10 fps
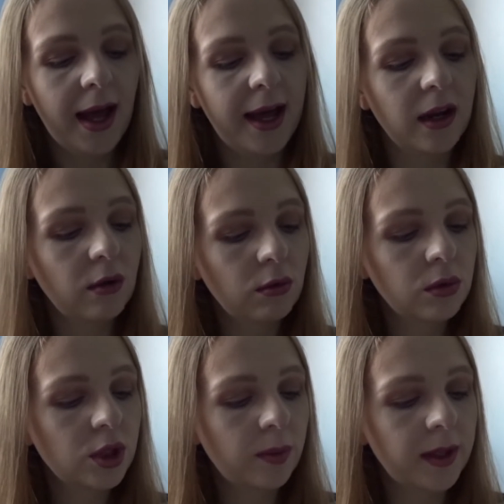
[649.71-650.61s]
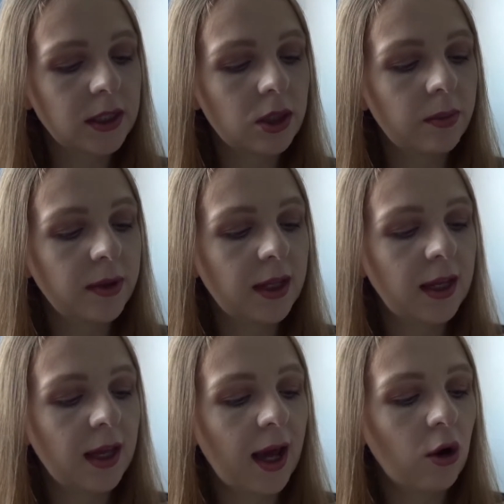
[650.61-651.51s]
and I also picked up
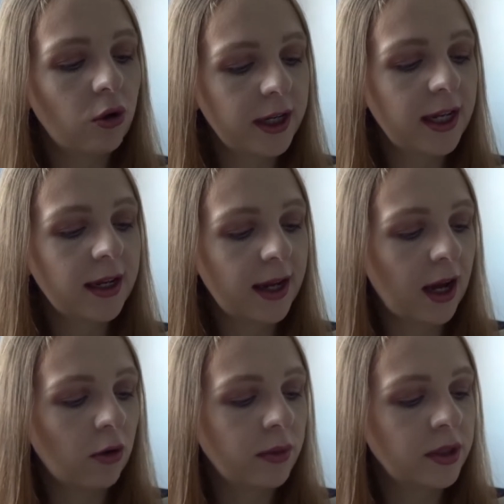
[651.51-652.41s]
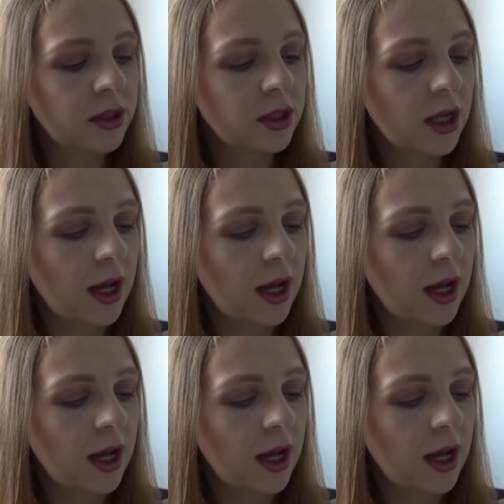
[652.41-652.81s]
the honey and almond,